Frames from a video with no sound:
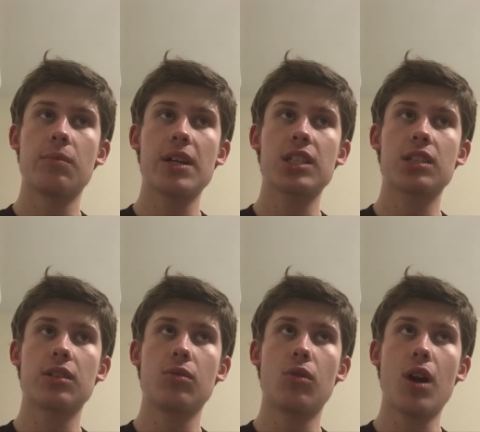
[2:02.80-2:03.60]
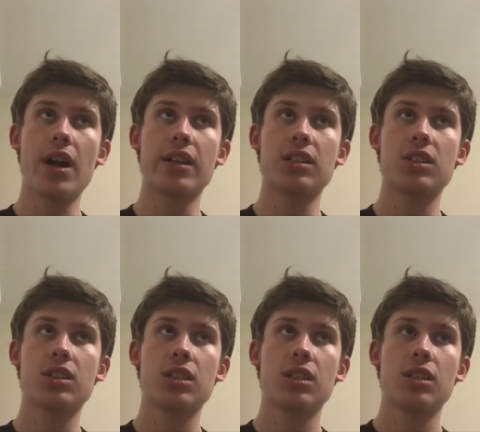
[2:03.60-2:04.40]
basically
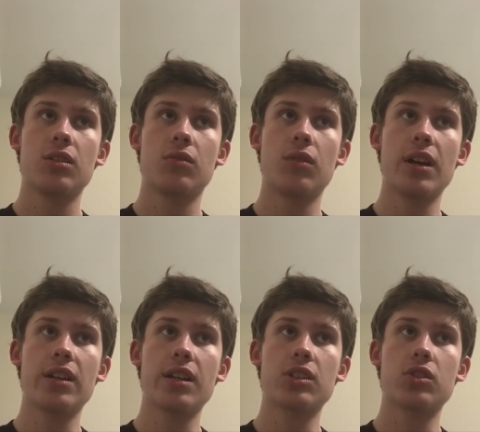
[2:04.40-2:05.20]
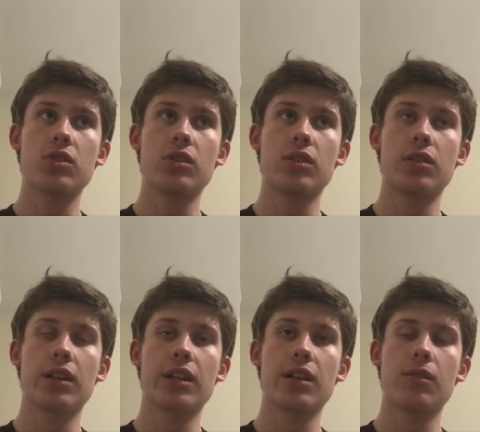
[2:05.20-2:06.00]
writes right next to
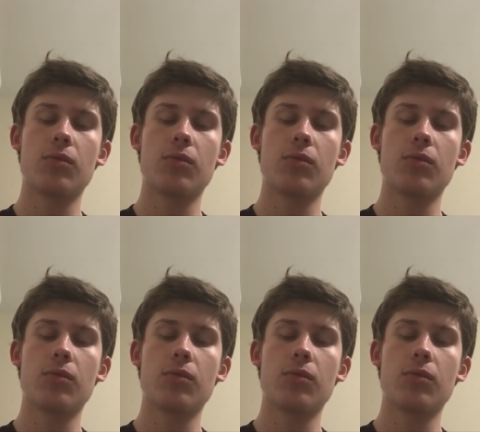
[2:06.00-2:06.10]
like